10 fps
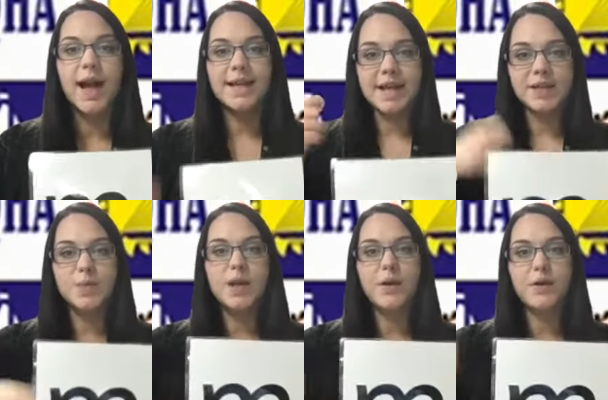and as
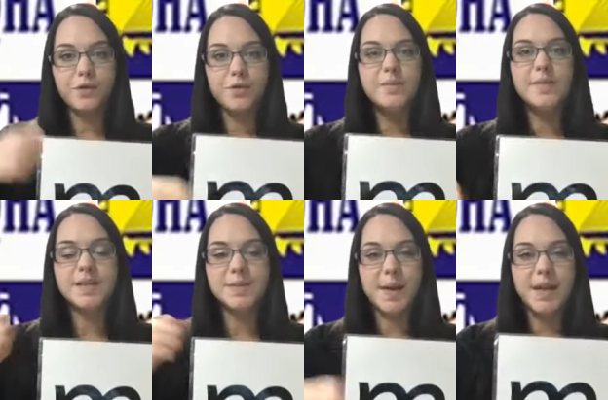we go through them at
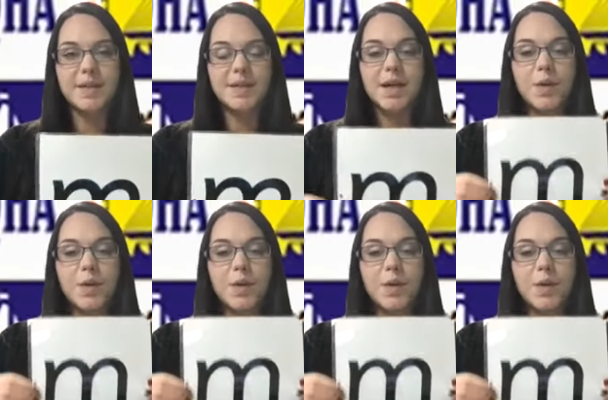speed,